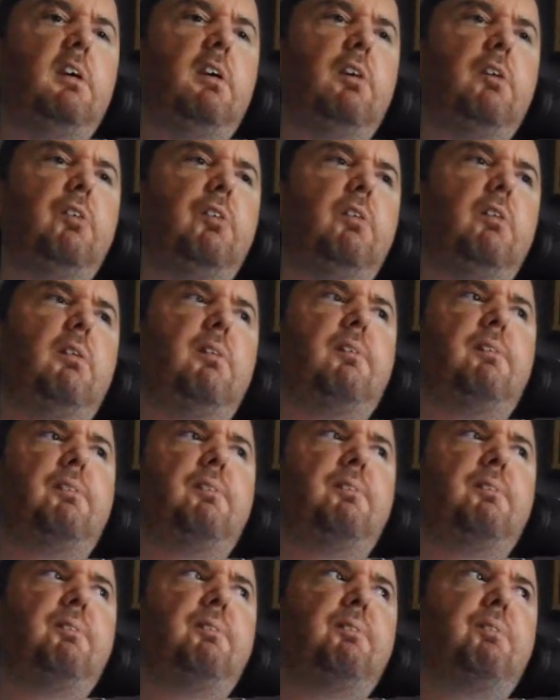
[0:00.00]
sort of
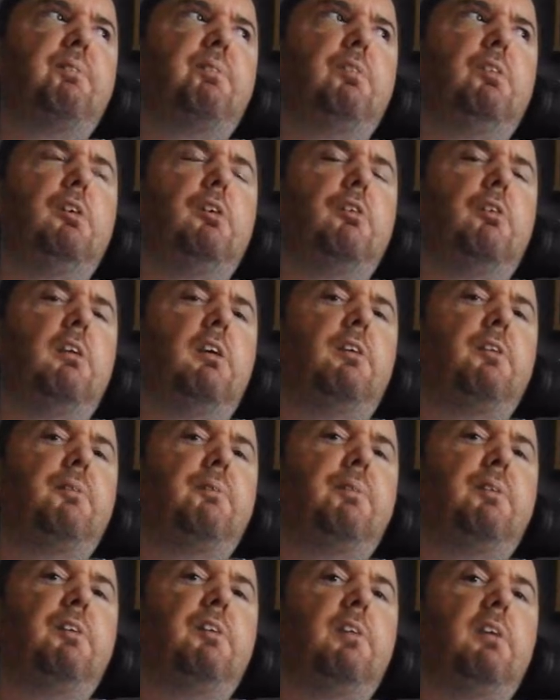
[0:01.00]

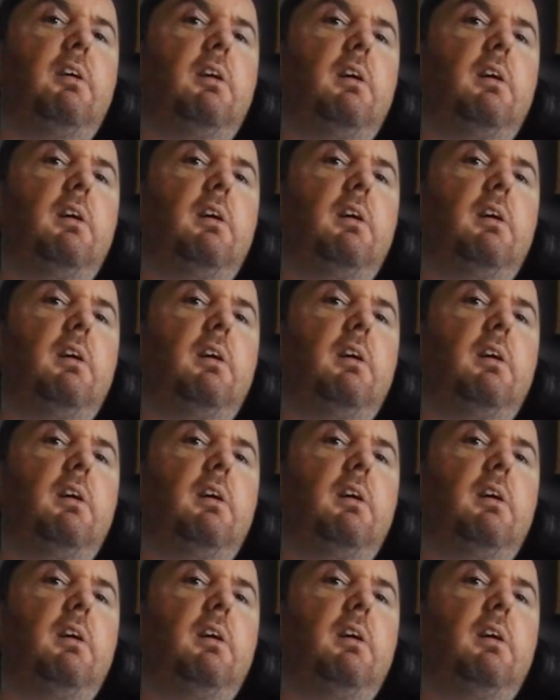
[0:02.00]
crisps,